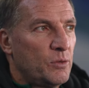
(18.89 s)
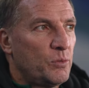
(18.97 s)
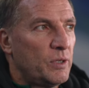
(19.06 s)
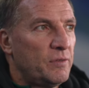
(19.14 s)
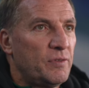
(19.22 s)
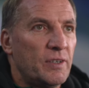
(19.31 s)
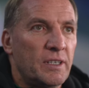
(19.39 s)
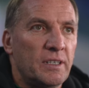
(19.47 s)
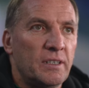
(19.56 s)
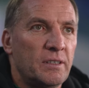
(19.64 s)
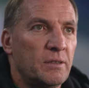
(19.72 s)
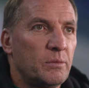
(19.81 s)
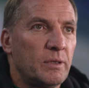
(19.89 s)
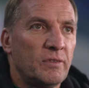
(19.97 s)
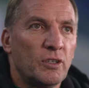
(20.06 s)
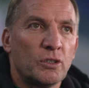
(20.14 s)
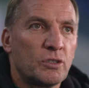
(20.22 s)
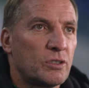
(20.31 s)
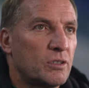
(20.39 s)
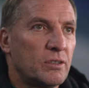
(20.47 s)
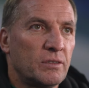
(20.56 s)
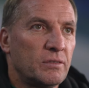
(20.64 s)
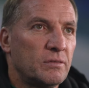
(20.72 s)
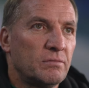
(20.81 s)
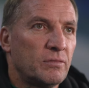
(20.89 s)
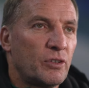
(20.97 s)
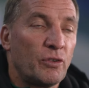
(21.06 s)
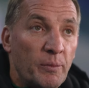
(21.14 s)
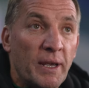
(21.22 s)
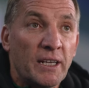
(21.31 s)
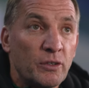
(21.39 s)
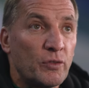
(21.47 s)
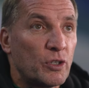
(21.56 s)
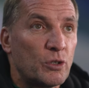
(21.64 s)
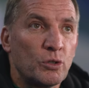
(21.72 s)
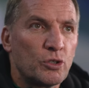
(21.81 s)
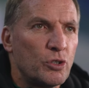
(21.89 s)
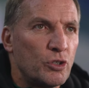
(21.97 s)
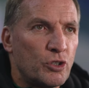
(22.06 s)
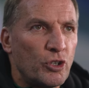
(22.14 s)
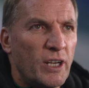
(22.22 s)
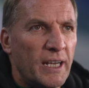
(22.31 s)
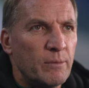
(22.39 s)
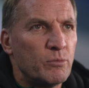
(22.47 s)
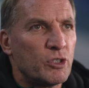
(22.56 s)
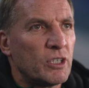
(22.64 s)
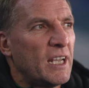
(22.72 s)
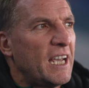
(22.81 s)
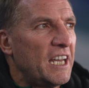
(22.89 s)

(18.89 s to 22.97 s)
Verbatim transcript: we've lost 3 men over the course of the 2 games.